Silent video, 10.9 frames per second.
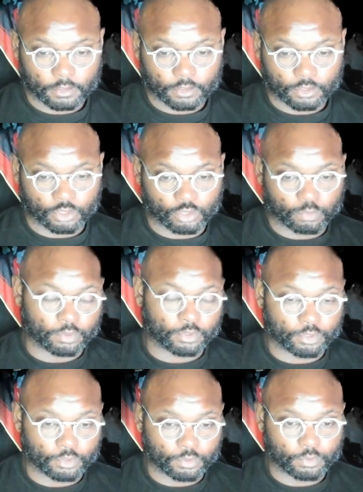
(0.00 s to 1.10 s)

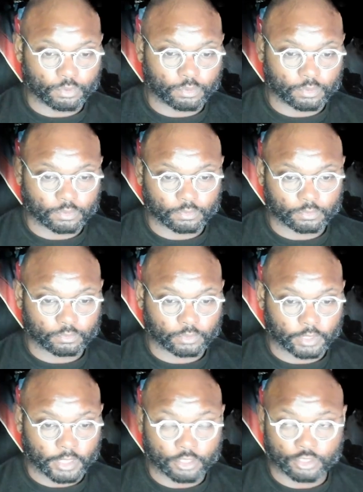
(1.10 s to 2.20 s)
Subaru
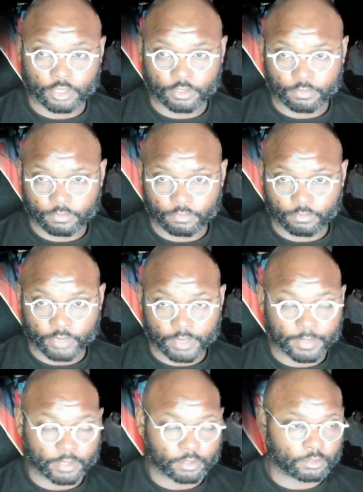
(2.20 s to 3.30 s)
engine
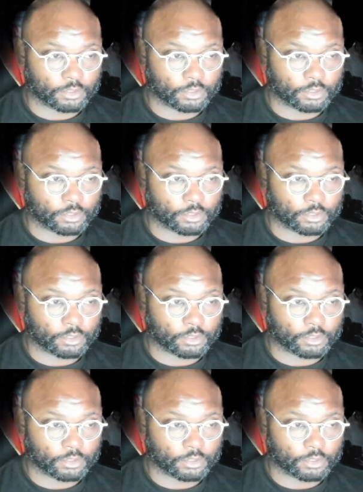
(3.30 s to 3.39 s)
rebuild.